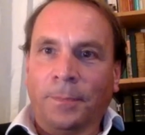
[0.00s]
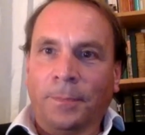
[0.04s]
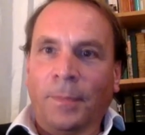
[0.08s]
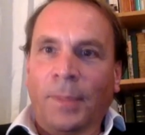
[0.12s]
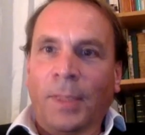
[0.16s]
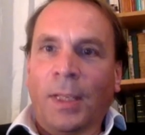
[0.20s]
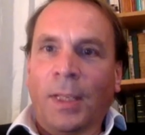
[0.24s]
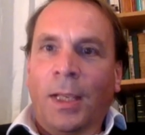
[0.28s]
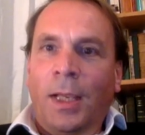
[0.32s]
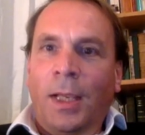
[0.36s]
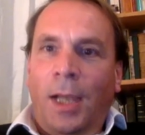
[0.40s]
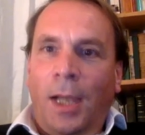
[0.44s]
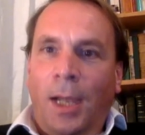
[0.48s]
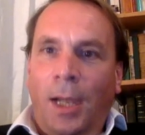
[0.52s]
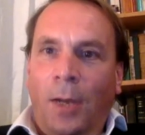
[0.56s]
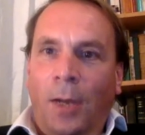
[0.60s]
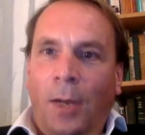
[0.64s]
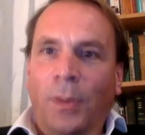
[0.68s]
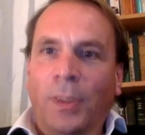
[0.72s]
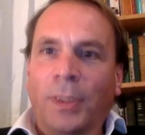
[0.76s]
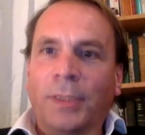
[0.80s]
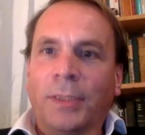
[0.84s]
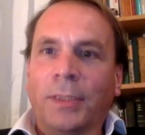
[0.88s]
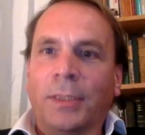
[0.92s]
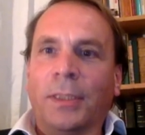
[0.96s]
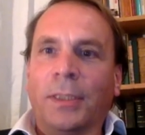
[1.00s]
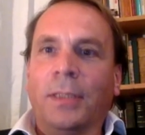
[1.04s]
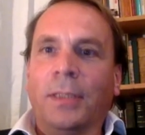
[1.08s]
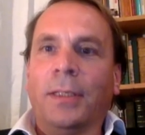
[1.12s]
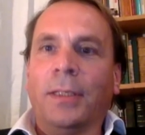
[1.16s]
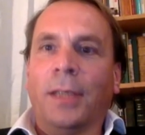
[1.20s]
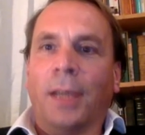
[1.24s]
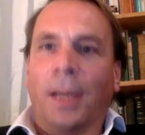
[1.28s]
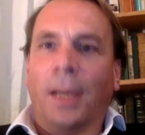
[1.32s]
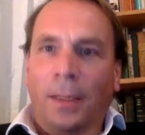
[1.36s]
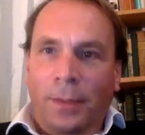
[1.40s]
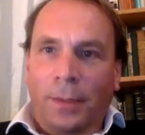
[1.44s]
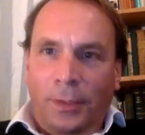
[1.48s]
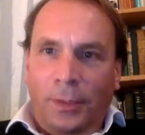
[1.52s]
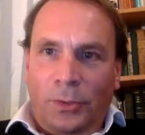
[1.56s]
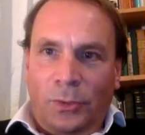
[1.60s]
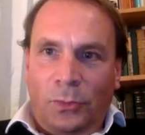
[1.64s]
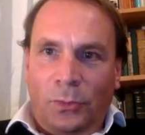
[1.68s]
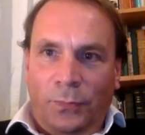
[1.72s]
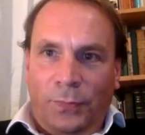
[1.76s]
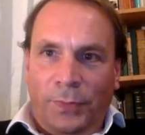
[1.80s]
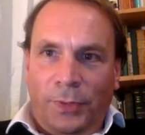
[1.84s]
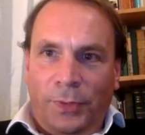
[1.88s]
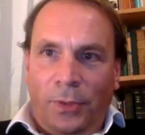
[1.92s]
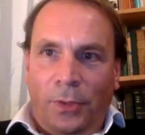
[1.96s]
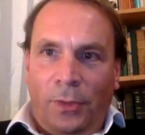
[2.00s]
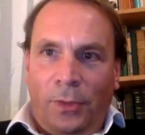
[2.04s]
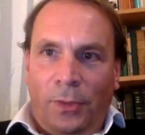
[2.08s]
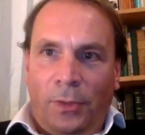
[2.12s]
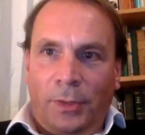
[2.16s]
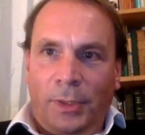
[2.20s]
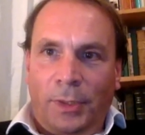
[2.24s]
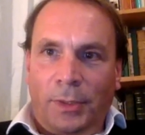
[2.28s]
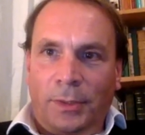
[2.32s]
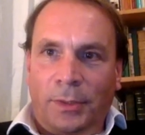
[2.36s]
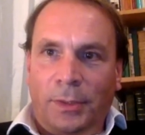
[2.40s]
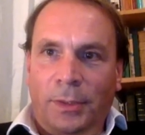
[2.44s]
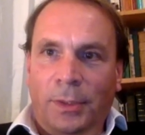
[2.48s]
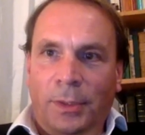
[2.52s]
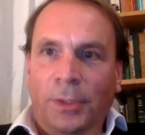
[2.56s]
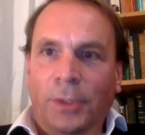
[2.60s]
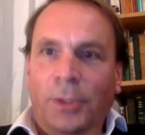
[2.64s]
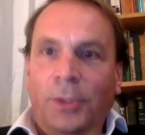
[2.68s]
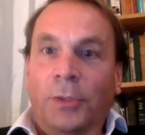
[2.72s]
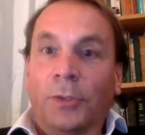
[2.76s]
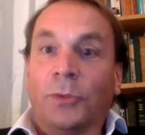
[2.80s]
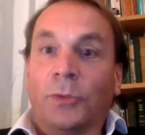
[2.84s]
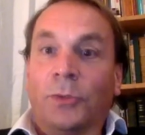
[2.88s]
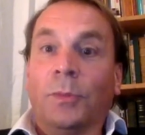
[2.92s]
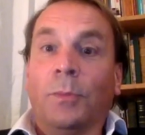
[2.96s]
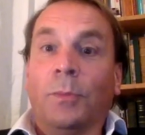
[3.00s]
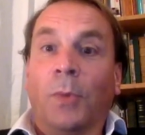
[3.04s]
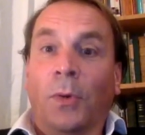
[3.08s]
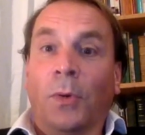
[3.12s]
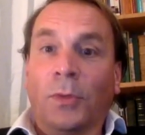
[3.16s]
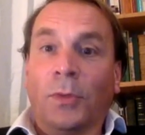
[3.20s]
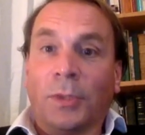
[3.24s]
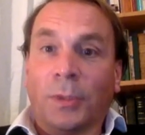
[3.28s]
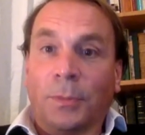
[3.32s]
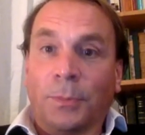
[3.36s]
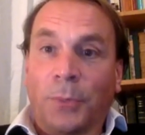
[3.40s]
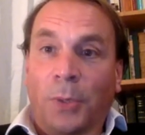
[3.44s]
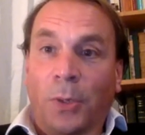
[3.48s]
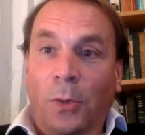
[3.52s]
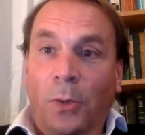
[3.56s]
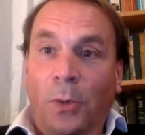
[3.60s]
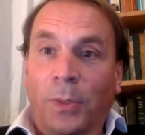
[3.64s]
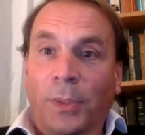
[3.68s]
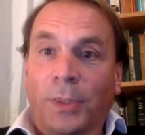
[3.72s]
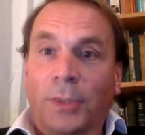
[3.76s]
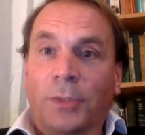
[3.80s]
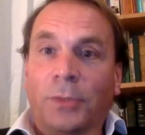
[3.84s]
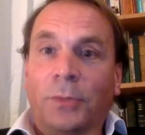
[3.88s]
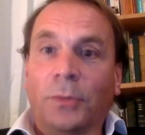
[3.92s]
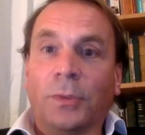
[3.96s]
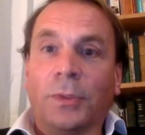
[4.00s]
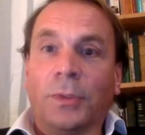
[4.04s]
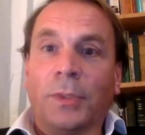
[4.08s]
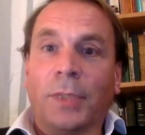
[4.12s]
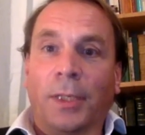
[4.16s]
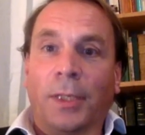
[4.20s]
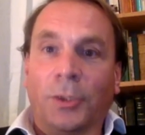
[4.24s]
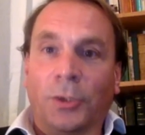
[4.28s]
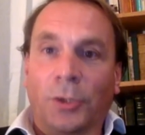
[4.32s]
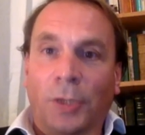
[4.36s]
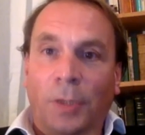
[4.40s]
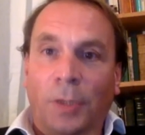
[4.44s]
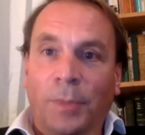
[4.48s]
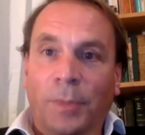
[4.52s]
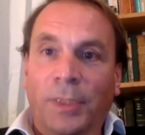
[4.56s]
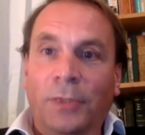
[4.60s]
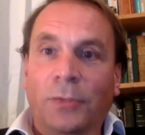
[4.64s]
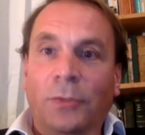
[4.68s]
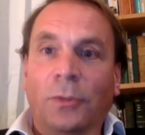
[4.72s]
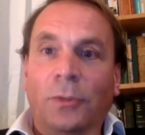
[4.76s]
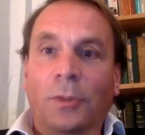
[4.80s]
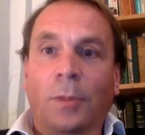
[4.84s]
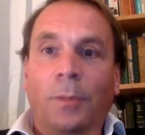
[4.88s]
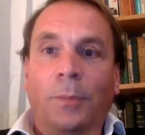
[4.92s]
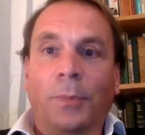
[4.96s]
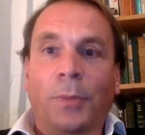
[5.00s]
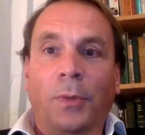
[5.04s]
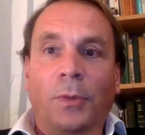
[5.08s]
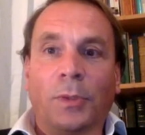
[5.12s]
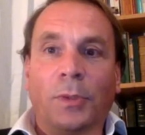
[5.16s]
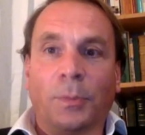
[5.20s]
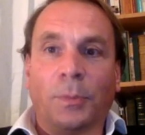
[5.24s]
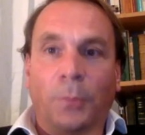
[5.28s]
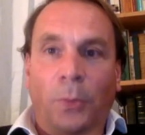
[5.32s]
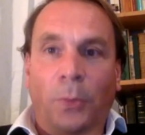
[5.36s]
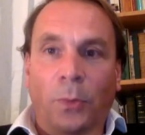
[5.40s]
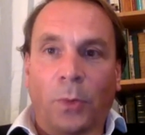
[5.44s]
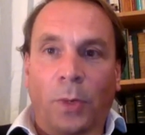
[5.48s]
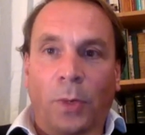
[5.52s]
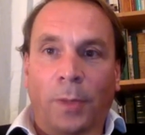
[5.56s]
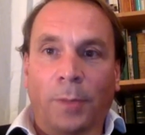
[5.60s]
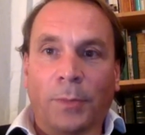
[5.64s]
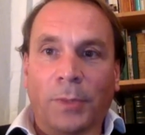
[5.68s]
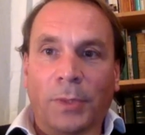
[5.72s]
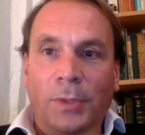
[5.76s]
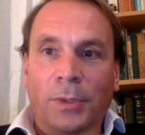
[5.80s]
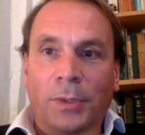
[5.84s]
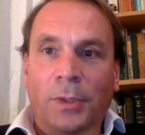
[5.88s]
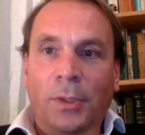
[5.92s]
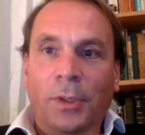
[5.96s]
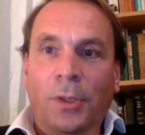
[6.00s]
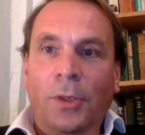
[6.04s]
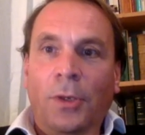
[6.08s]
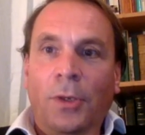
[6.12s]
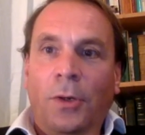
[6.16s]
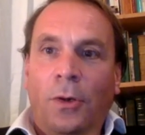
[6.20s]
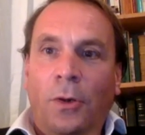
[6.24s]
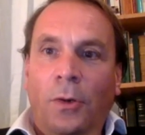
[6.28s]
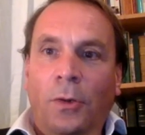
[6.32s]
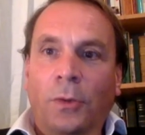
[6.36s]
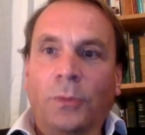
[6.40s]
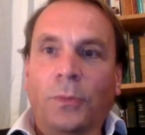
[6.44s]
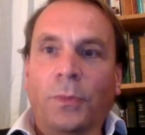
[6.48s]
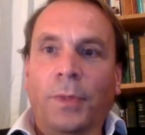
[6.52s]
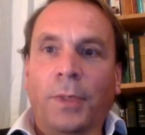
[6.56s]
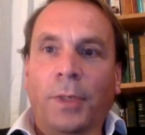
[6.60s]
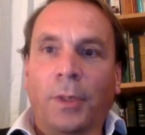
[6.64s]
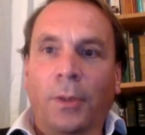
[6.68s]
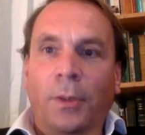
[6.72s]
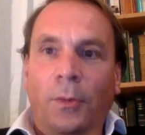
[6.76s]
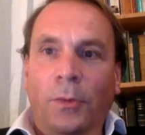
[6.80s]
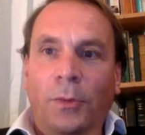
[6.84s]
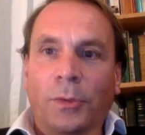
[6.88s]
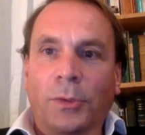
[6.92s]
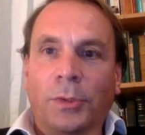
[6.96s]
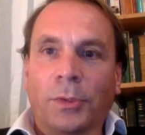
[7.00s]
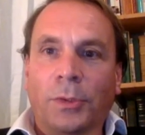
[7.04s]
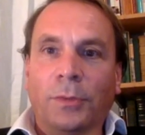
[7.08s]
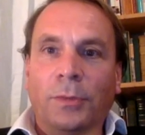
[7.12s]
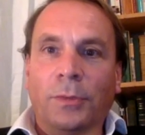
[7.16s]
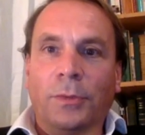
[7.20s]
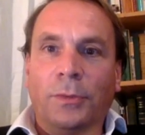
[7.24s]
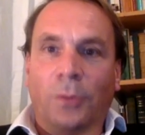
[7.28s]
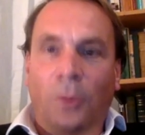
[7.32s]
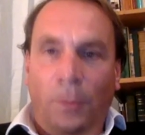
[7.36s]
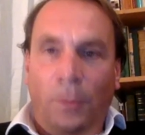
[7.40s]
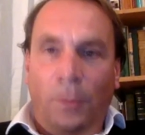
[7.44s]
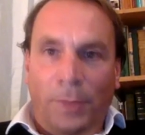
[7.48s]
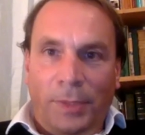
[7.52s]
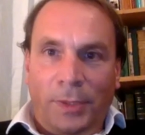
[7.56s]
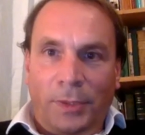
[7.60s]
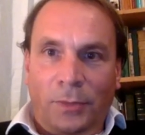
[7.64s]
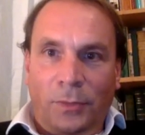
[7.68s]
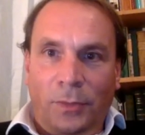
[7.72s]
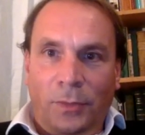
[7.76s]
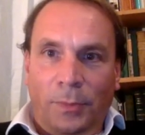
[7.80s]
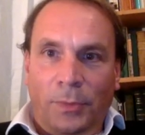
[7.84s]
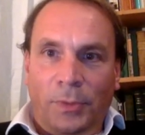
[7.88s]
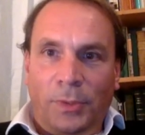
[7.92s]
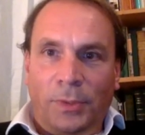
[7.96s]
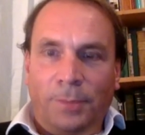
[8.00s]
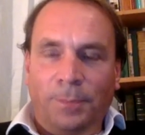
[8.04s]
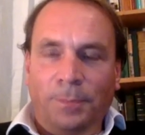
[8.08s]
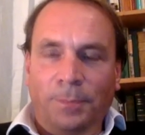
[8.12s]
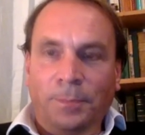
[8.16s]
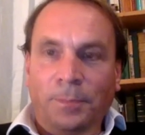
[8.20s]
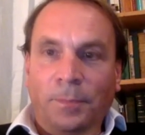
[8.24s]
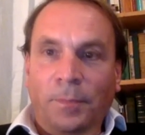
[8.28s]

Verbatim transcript: Uh-huh. How is it in the other Sufi orders? Uh, good. Do most good poets use Ajami to compose poems, or do they also use Roman script?